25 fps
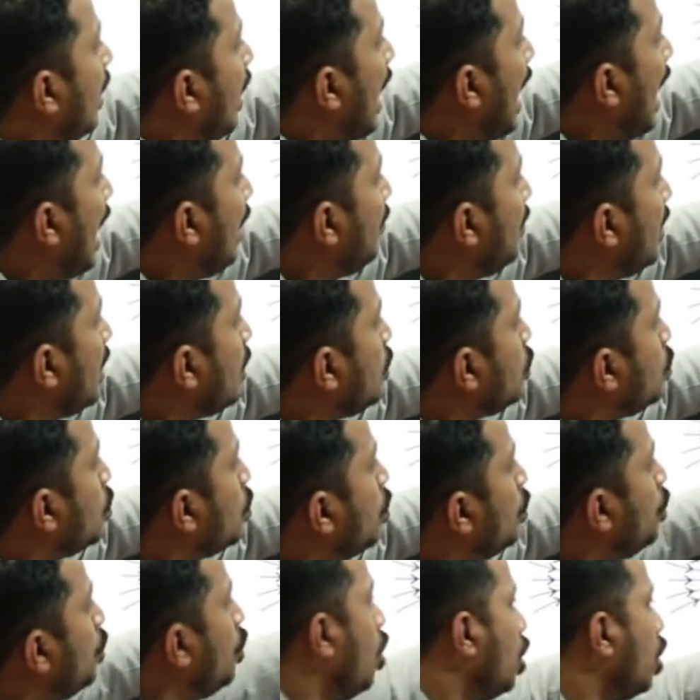having
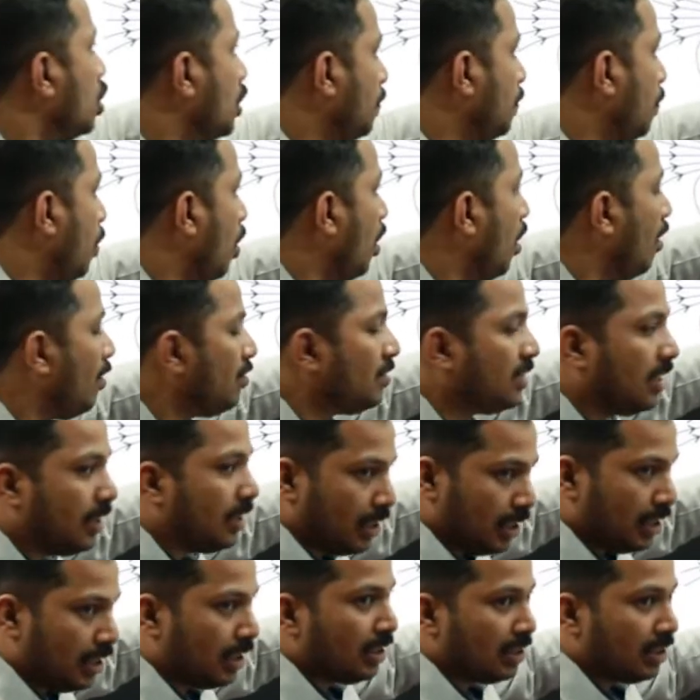two north pole of
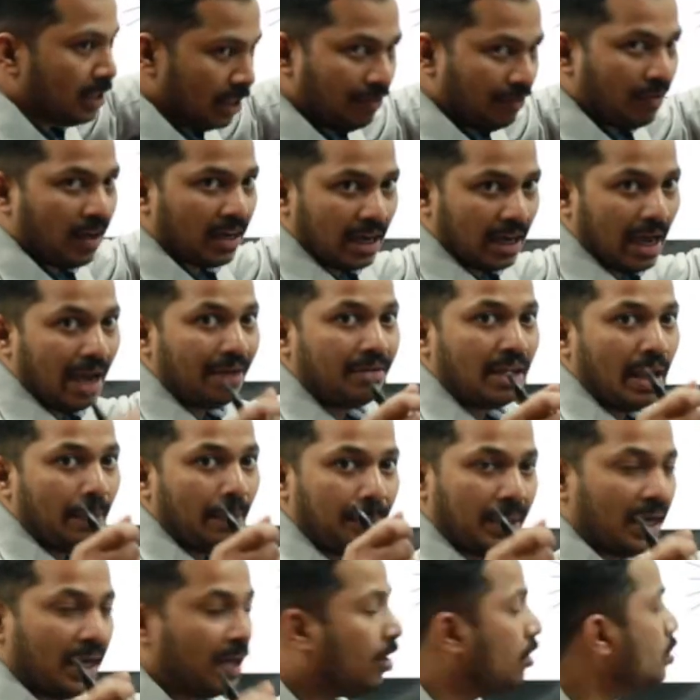if you are having a
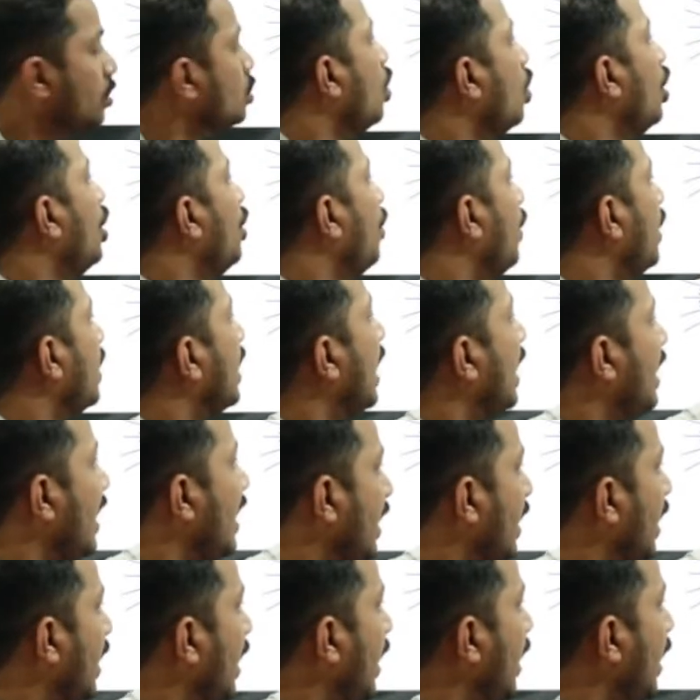pair of solenoid
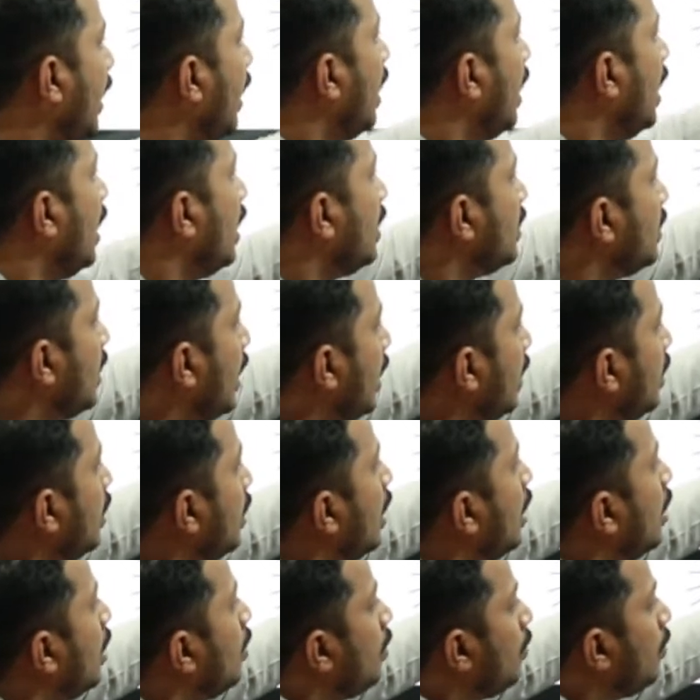carrying current, then
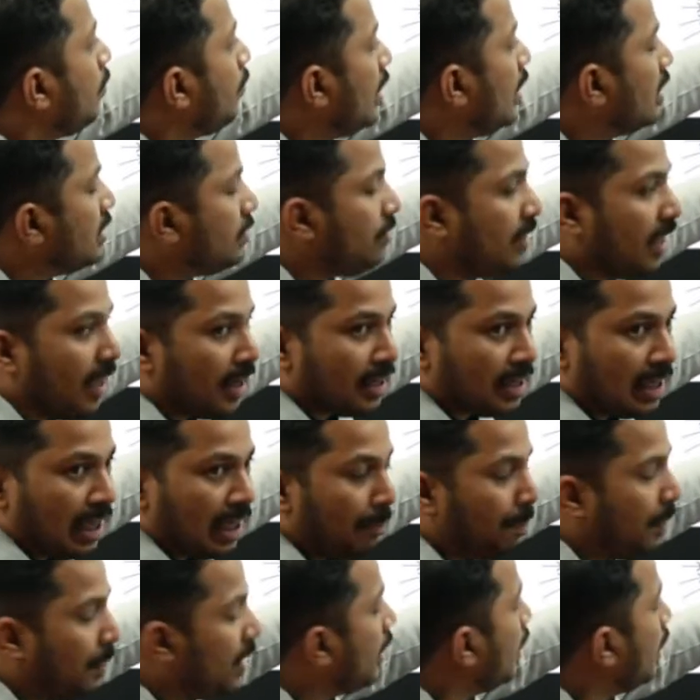once we are
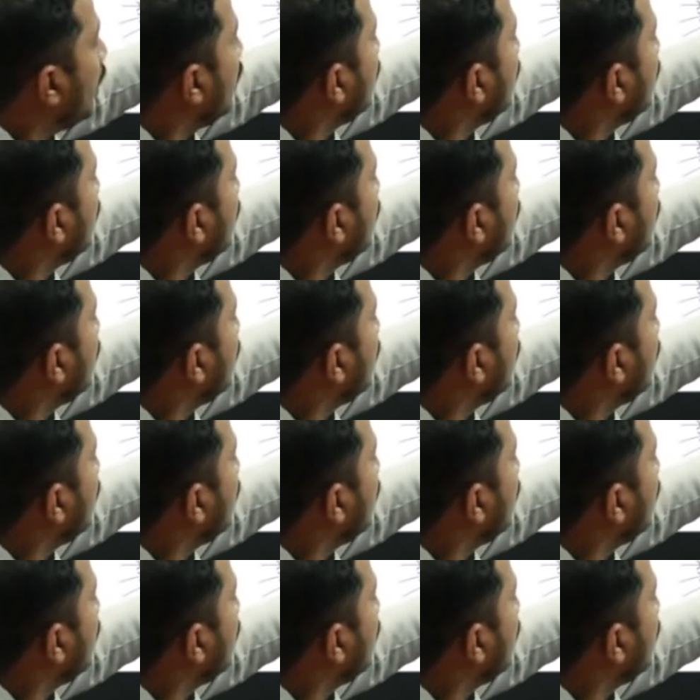keeping